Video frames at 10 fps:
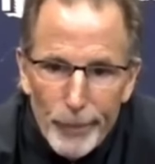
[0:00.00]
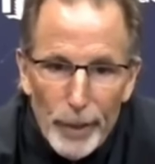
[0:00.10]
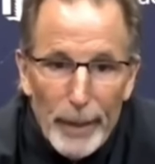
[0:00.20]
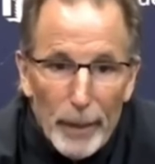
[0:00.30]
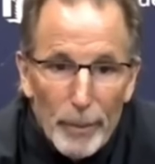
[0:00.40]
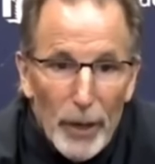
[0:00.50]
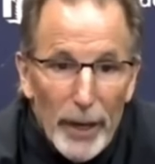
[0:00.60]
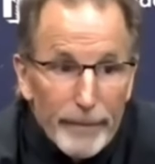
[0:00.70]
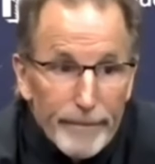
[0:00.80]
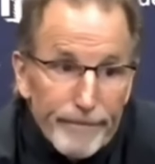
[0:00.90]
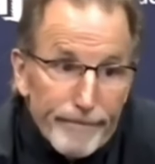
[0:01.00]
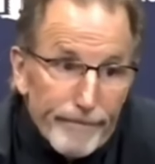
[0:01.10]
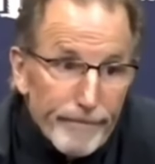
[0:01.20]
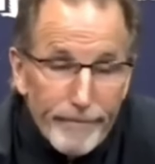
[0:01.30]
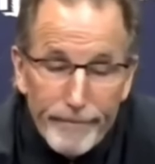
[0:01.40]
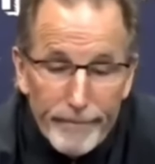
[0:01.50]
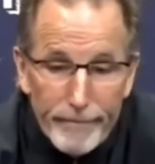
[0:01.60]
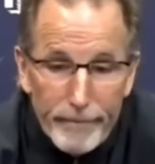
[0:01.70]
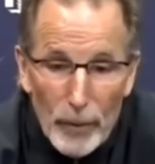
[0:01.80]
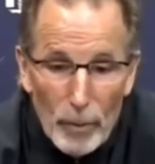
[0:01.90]
we didn't make a play.
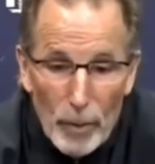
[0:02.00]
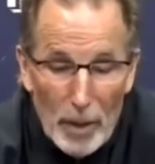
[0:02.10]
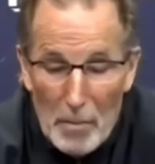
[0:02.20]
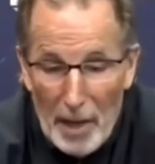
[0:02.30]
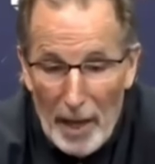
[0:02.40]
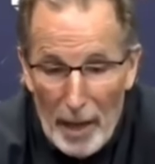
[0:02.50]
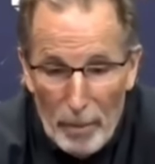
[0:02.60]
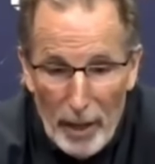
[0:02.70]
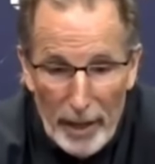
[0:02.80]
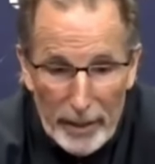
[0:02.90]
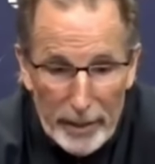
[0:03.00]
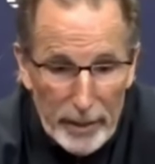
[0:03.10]
We didn't make a play.